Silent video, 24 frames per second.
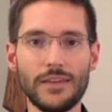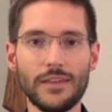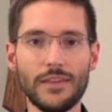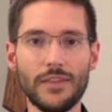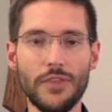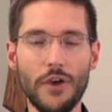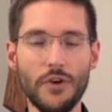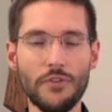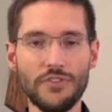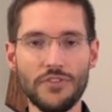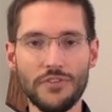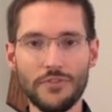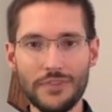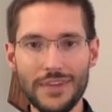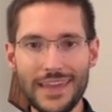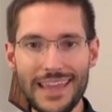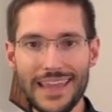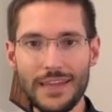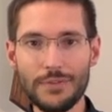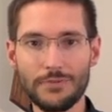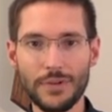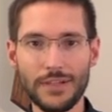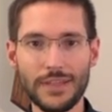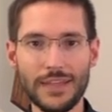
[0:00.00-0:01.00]
those who
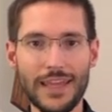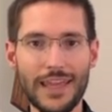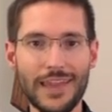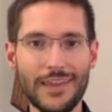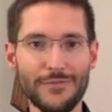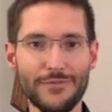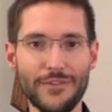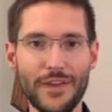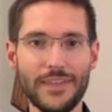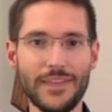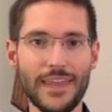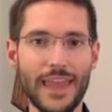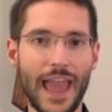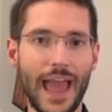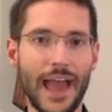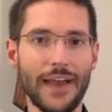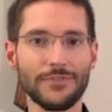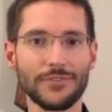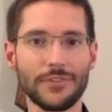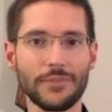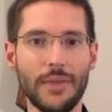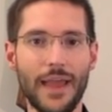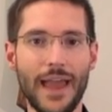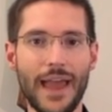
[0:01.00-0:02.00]
need relief in the
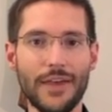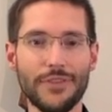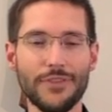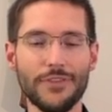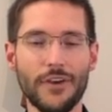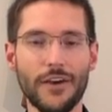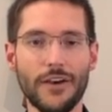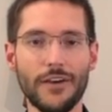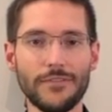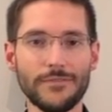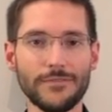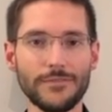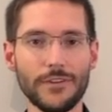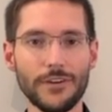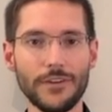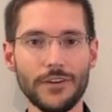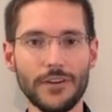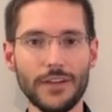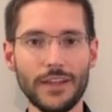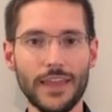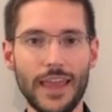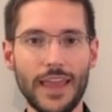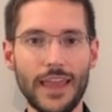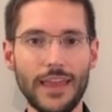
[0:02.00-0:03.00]
aftermath of
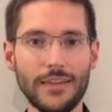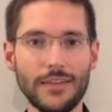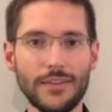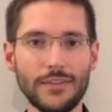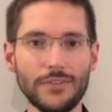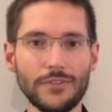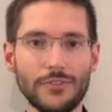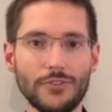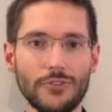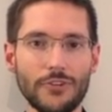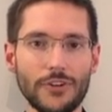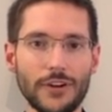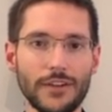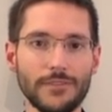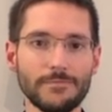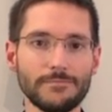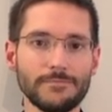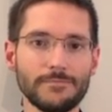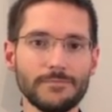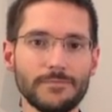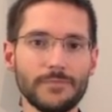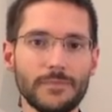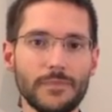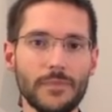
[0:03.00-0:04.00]
Hurricane Laura.
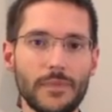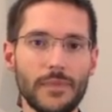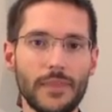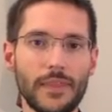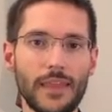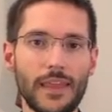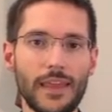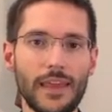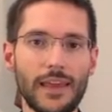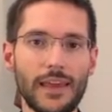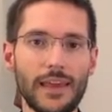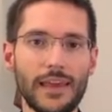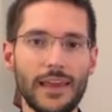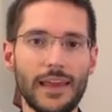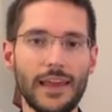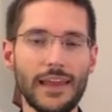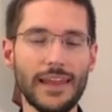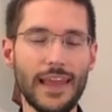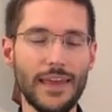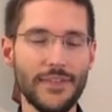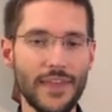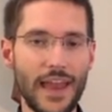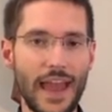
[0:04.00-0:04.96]
And yet